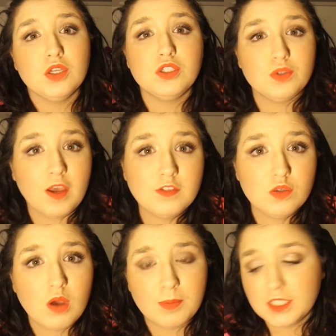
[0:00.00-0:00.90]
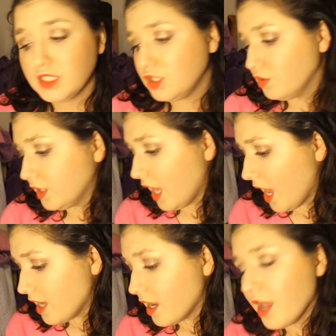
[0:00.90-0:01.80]
do have two options. You
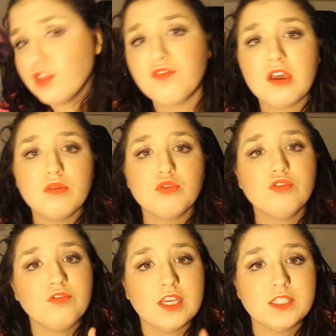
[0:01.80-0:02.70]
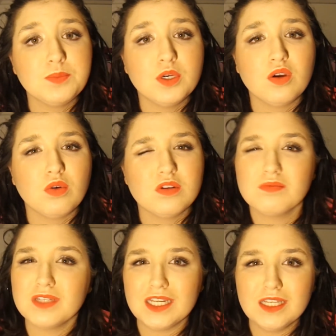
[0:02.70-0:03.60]
can either find them through Facebook or
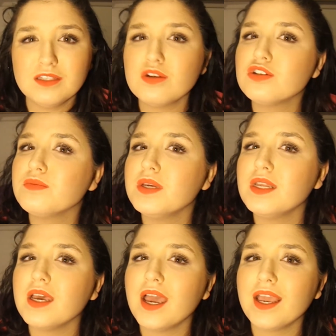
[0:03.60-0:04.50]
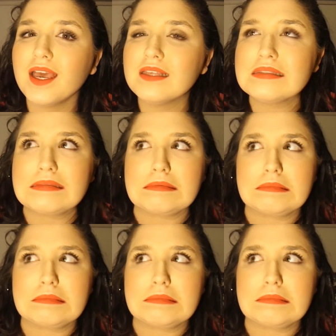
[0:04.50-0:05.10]
any social media, I guess.